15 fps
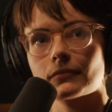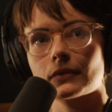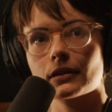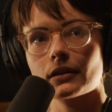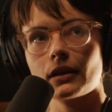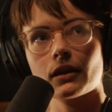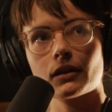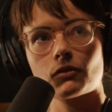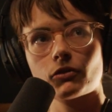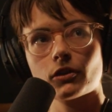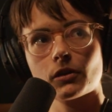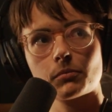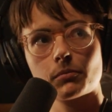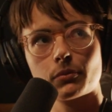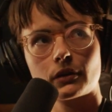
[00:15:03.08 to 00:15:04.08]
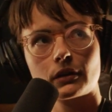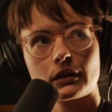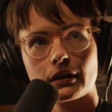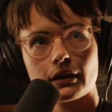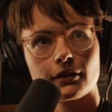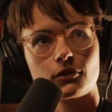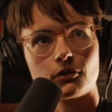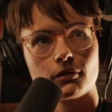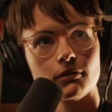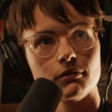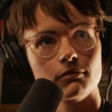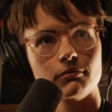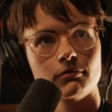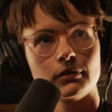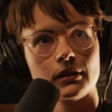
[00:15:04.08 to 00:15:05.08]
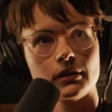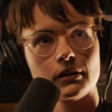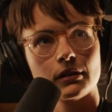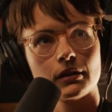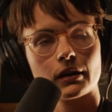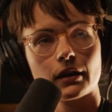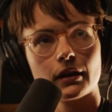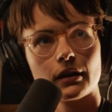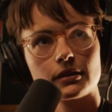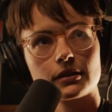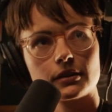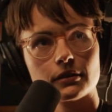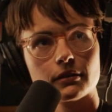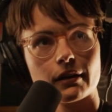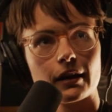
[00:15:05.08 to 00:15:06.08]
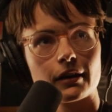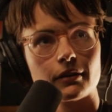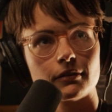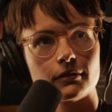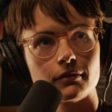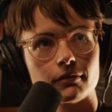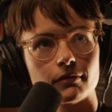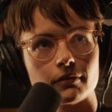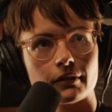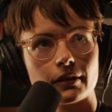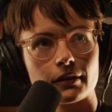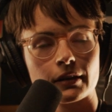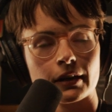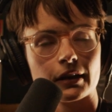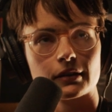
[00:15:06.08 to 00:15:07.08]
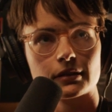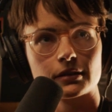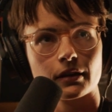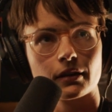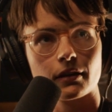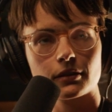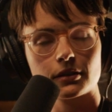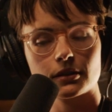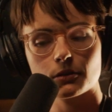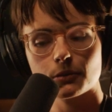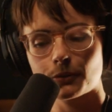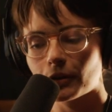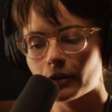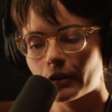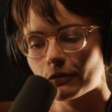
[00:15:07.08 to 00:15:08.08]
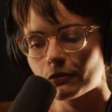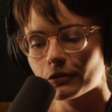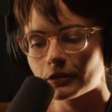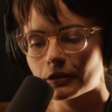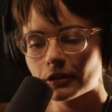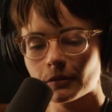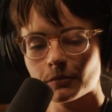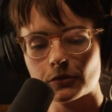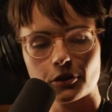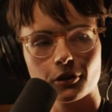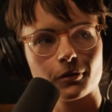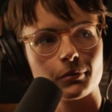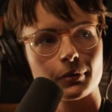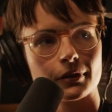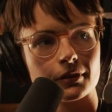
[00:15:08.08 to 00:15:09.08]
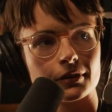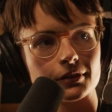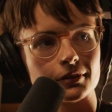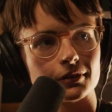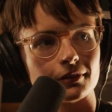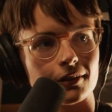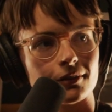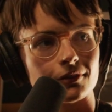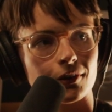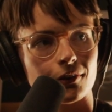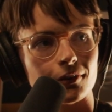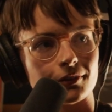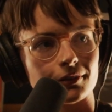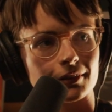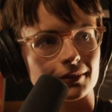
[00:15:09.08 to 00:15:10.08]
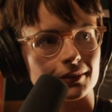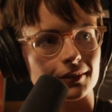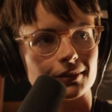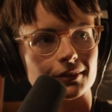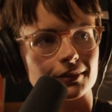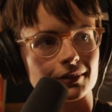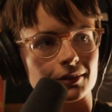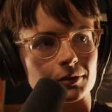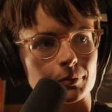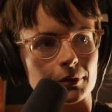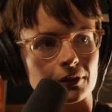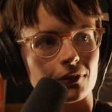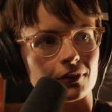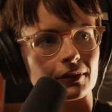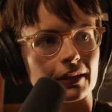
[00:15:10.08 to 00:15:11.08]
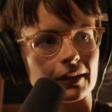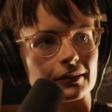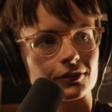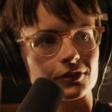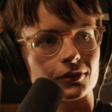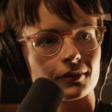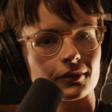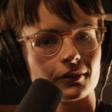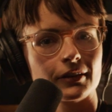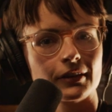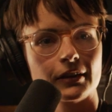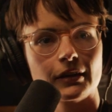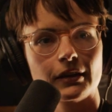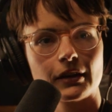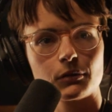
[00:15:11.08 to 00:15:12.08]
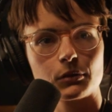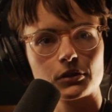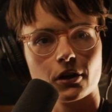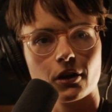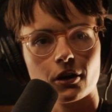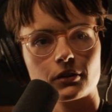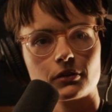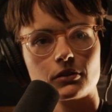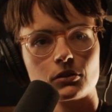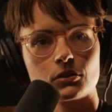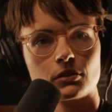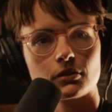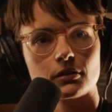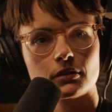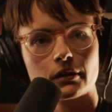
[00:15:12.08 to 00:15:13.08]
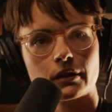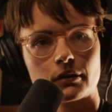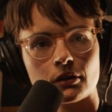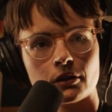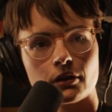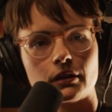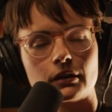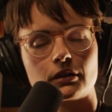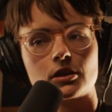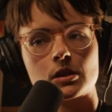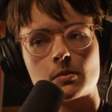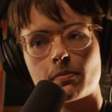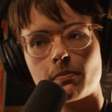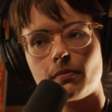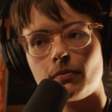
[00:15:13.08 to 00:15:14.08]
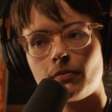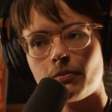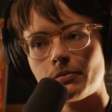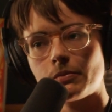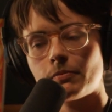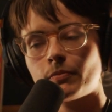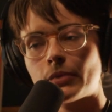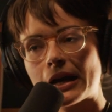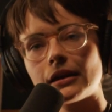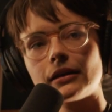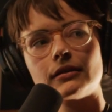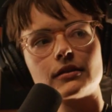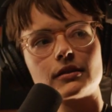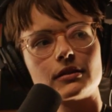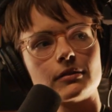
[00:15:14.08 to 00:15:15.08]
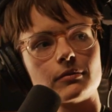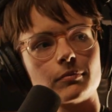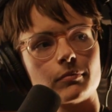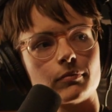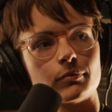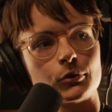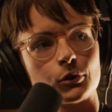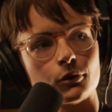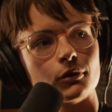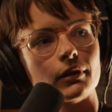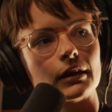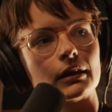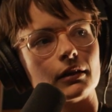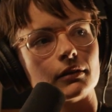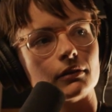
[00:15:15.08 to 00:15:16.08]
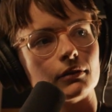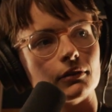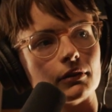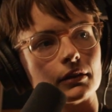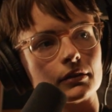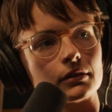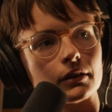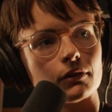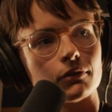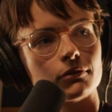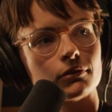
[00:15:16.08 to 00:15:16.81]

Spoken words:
it felt pretty natural. I still had... Like I say, I still work a full-time job and I still have a whole existence beyond that. So it was hard learning to balance touring and doing stuff